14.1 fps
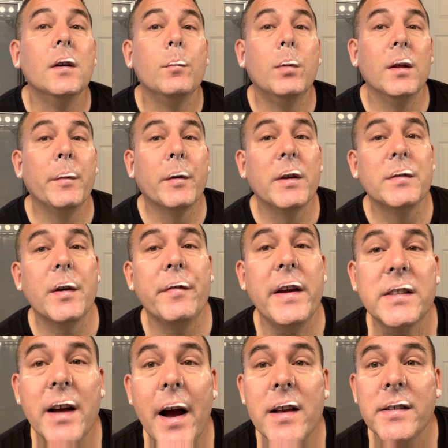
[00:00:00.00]
But let me rinse my face,
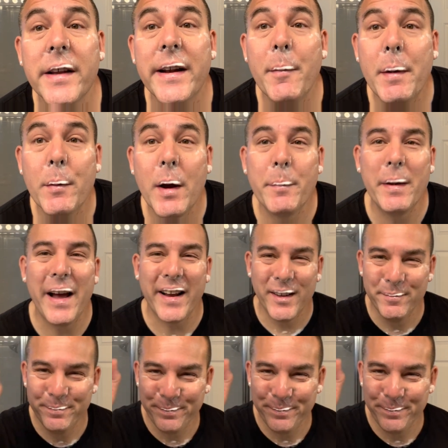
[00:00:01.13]
guys, and I'll be right back.